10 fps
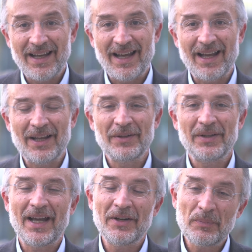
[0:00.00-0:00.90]
and
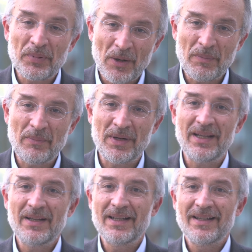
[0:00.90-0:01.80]
and
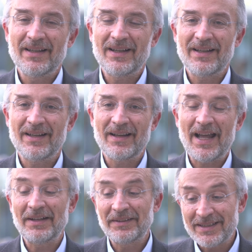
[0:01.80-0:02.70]
probably, uh,
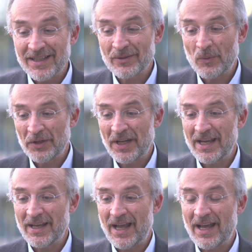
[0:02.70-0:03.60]
and this is what
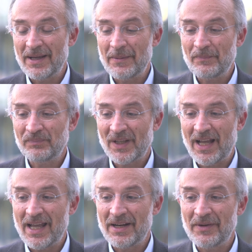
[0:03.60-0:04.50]
I, I
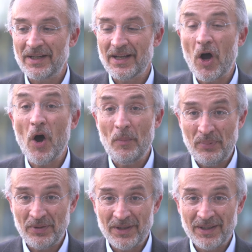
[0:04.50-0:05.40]
I, really hope